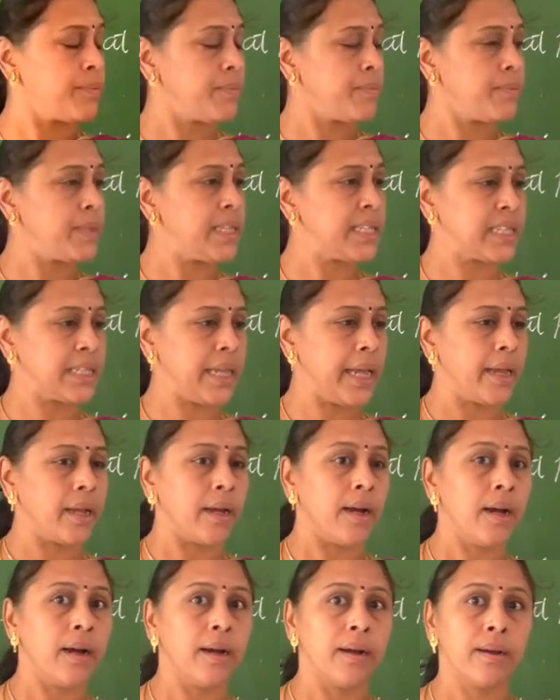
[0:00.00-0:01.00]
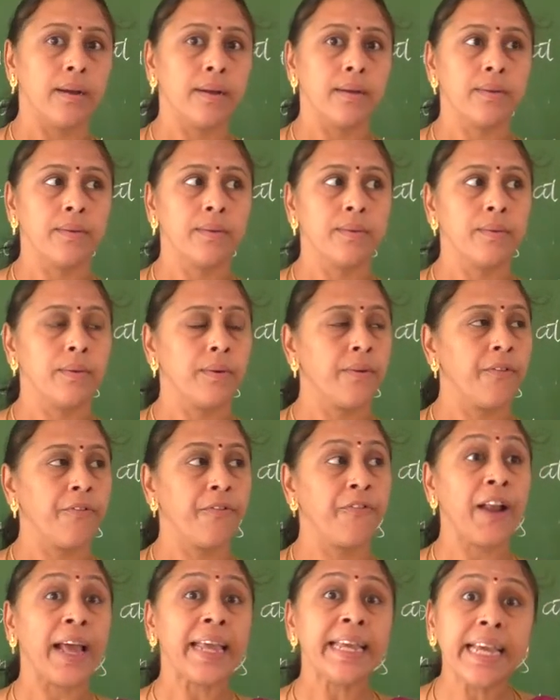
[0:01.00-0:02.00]
this thing,
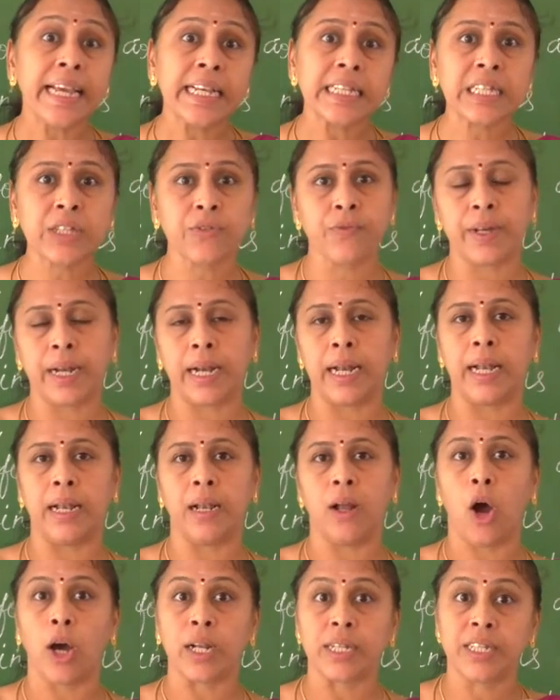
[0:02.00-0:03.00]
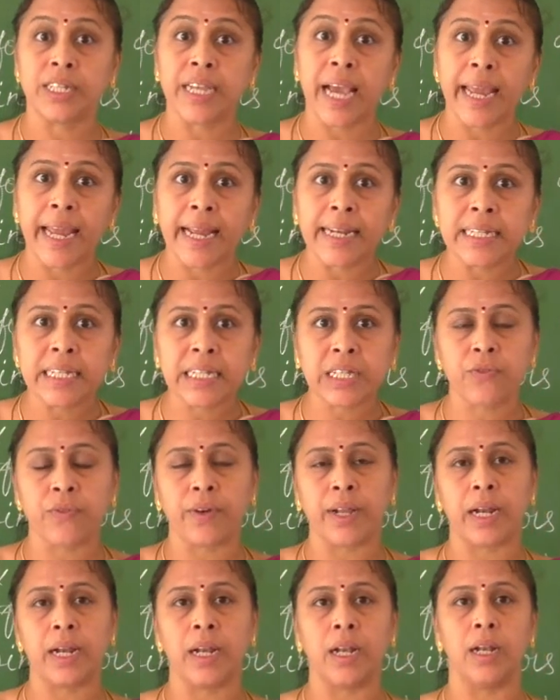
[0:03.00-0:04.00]
flying squirrel or giant
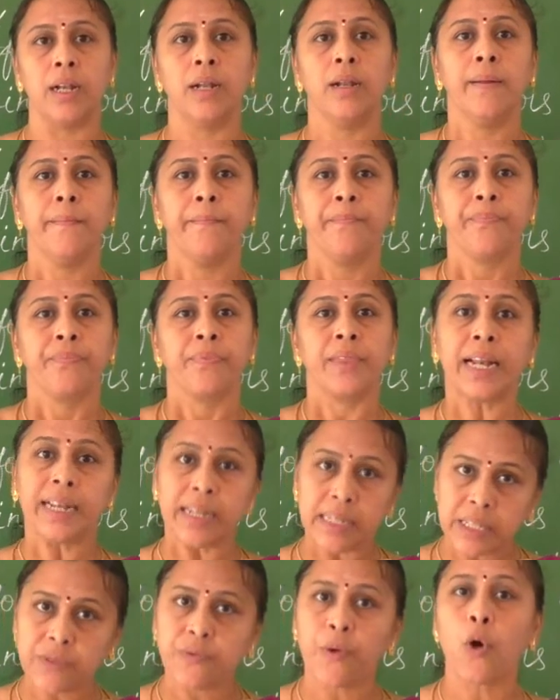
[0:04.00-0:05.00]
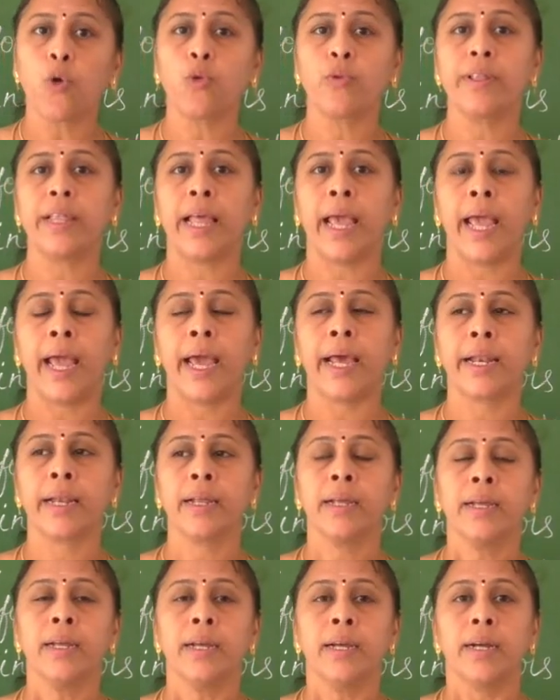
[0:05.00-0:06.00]
squirrel that is found there.